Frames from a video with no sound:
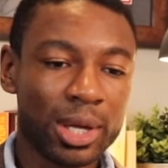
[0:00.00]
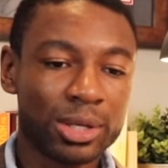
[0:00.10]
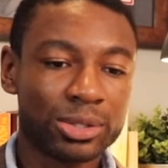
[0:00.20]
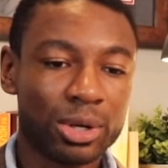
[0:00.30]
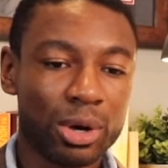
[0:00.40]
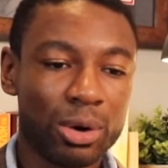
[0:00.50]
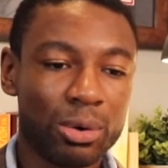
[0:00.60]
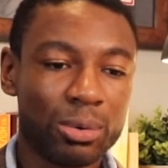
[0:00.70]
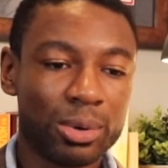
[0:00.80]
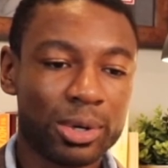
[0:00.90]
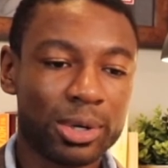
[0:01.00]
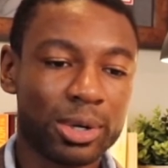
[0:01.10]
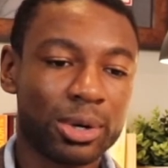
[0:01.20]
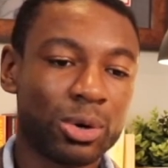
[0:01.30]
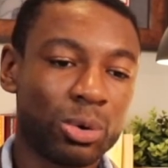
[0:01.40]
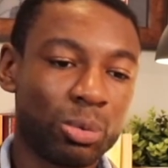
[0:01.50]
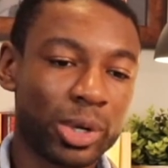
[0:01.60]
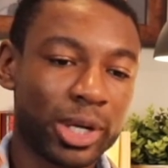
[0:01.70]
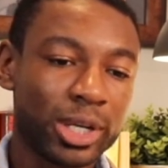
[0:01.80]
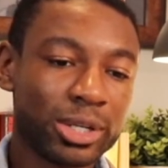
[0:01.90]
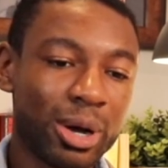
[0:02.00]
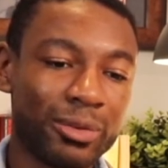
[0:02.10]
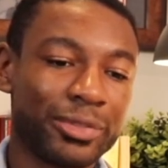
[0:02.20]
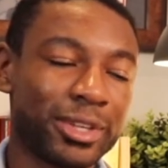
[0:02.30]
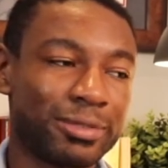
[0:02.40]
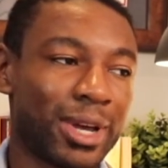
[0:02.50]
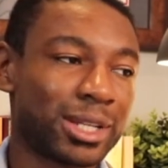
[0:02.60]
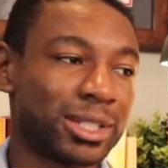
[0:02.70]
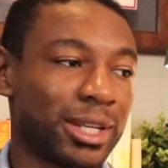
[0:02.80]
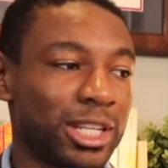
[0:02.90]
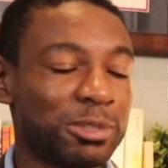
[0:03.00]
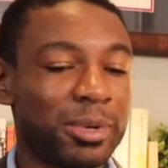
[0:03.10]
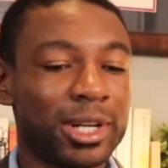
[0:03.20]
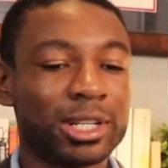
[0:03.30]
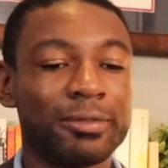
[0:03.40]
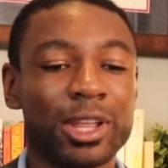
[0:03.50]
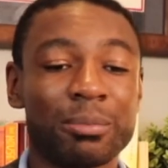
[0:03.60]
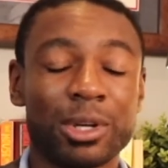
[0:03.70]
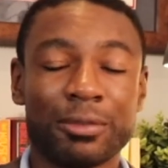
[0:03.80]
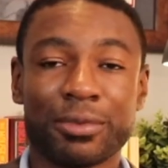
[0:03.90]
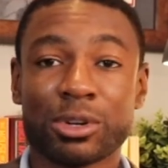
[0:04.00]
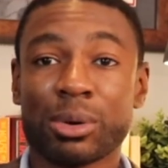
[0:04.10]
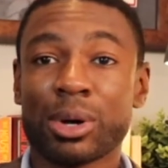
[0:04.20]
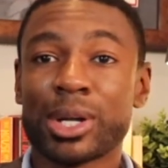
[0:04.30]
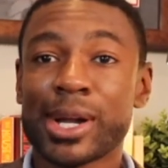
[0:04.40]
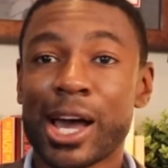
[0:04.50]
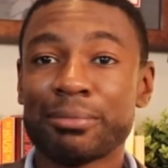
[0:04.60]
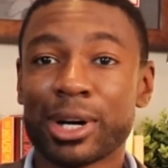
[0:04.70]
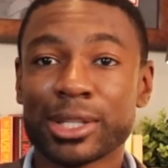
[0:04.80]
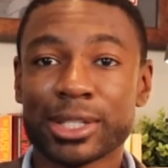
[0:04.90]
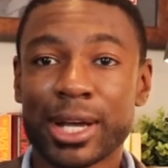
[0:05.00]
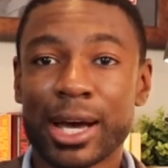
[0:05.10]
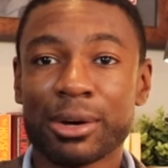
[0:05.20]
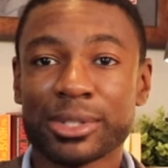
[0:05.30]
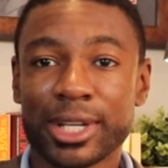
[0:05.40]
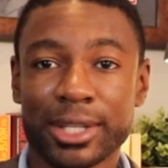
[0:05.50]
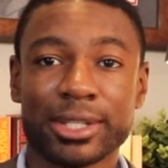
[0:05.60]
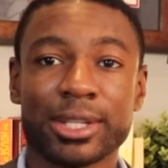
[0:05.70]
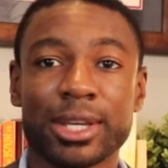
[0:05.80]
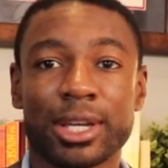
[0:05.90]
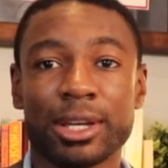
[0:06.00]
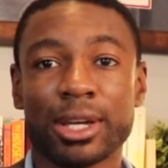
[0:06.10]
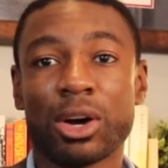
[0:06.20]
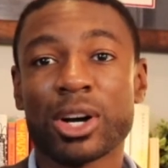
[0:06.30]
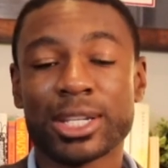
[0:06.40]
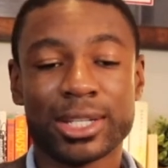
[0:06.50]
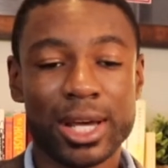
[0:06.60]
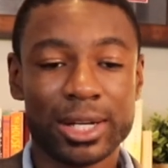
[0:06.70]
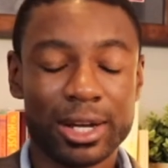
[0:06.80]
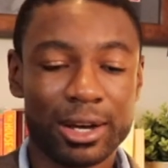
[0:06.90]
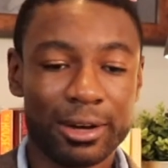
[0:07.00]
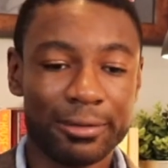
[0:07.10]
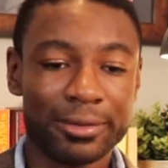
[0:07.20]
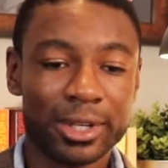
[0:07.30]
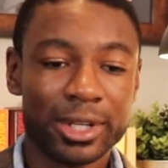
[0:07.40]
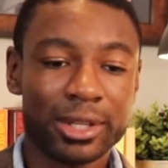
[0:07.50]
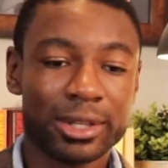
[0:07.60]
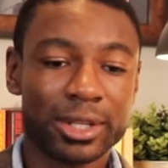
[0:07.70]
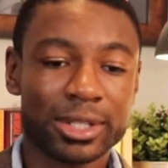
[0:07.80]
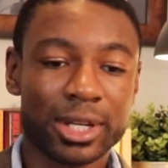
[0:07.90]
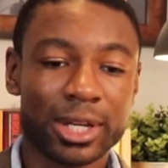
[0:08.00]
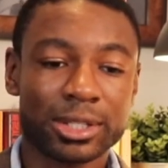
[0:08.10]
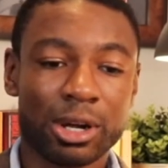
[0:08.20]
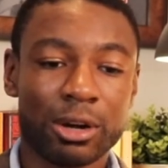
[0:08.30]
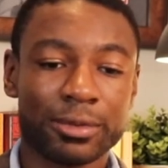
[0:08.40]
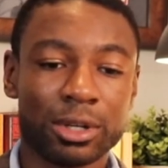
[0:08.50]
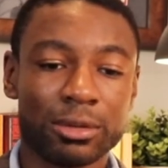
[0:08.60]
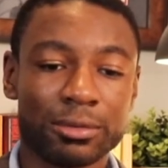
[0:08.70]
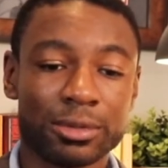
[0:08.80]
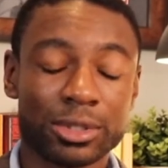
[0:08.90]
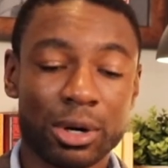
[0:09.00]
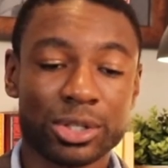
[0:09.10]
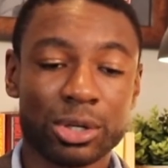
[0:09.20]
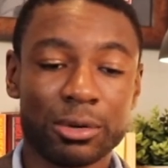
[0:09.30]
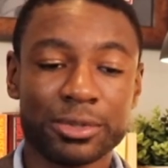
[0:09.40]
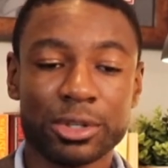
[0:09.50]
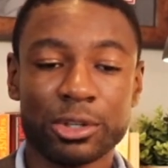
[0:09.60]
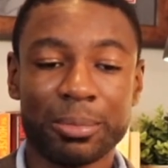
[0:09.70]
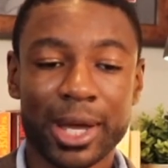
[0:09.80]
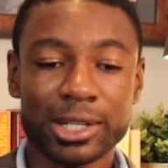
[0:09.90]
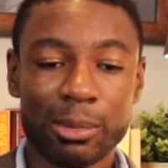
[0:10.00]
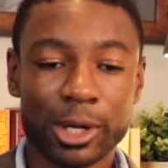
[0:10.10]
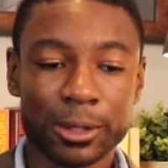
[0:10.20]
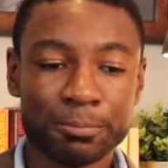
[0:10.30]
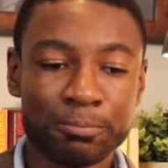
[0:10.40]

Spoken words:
So we know that this vaccine's been in development for going on 9 months now, since the onset of this SARS-CoV-2 pandemic.